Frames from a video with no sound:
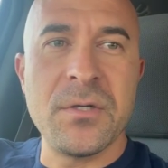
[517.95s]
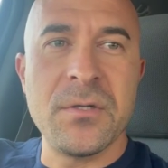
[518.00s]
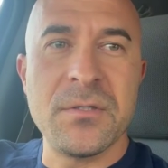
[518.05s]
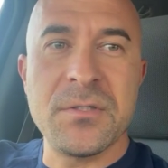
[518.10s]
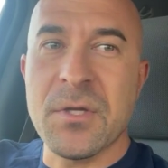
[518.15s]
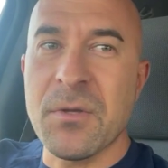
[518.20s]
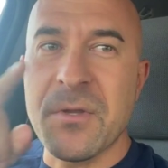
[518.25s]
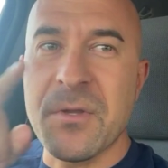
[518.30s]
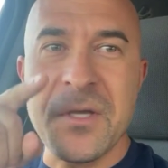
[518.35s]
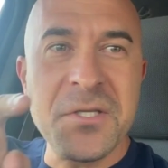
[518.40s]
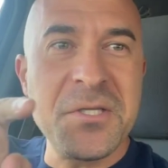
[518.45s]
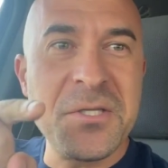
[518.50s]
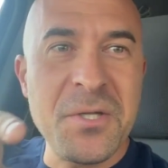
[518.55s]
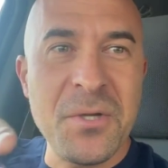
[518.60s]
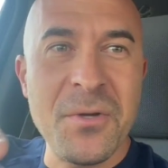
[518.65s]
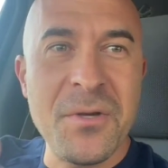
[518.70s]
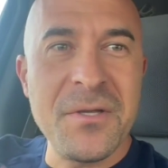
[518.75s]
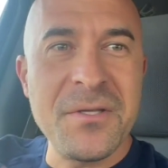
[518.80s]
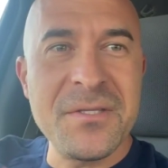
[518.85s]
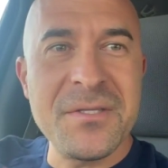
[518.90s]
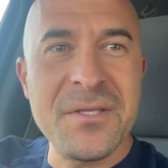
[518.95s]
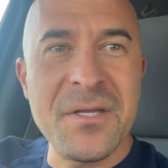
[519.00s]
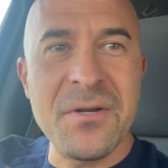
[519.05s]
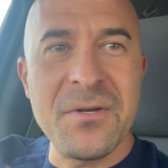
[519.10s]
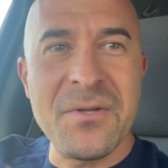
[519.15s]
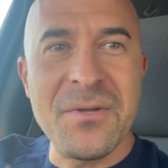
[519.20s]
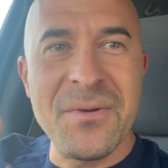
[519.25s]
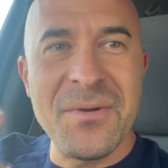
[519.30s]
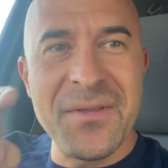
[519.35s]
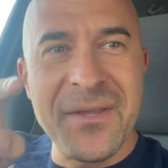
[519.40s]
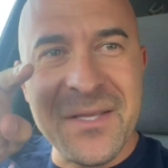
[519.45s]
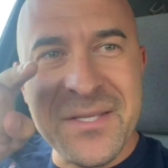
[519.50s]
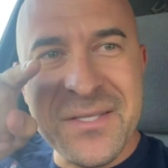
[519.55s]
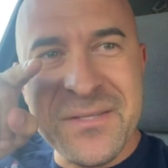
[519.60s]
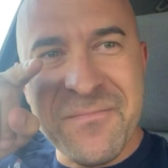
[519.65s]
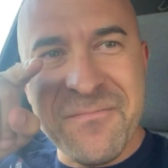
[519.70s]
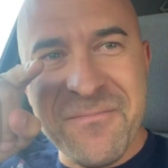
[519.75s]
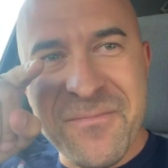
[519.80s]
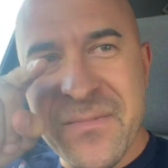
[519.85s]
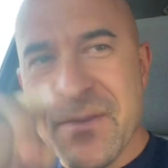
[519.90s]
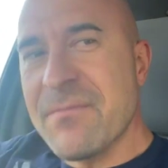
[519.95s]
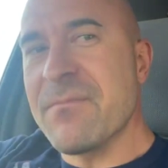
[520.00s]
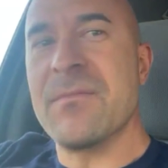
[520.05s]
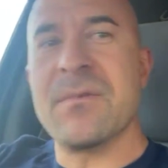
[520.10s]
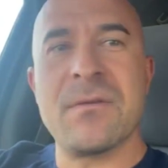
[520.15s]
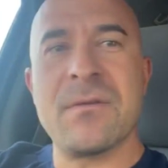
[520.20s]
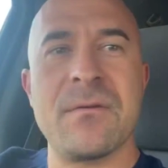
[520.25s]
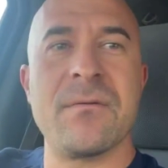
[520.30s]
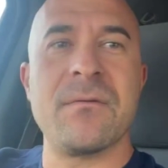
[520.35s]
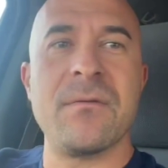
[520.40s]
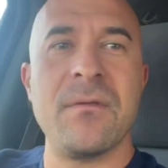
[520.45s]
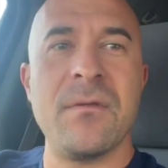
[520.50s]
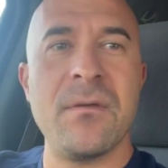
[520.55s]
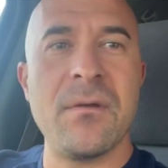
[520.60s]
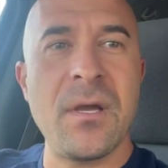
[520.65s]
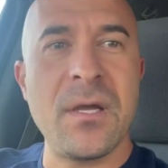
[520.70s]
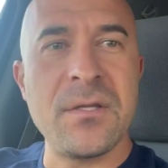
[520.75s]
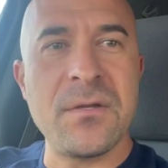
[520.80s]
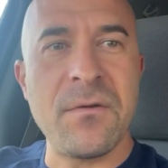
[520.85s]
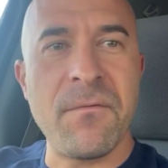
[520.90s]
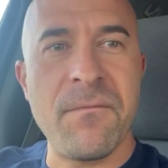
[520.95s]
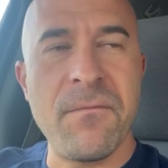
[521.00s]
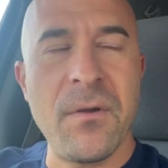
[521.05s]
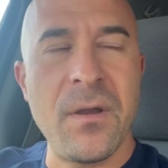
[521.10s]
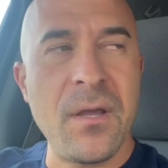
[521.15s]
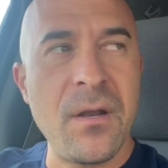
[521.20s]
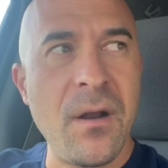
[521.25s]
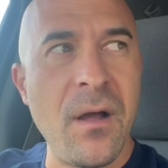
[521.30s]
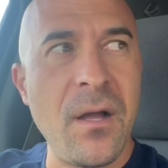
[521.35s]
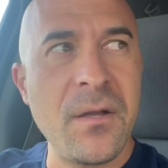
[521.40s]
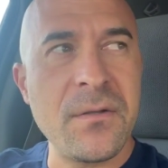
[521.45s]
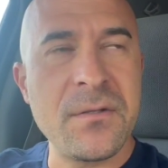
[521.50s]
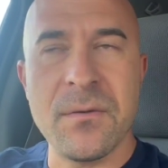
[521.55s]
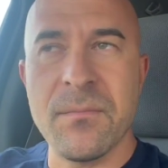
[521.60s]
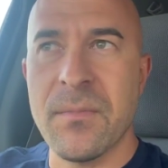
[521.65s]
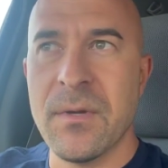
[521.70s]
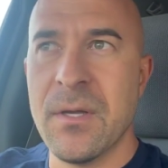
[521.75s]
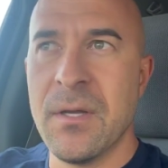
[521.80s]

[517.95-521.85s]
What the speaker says: So these students that are doing this, you guys are freaking awesome.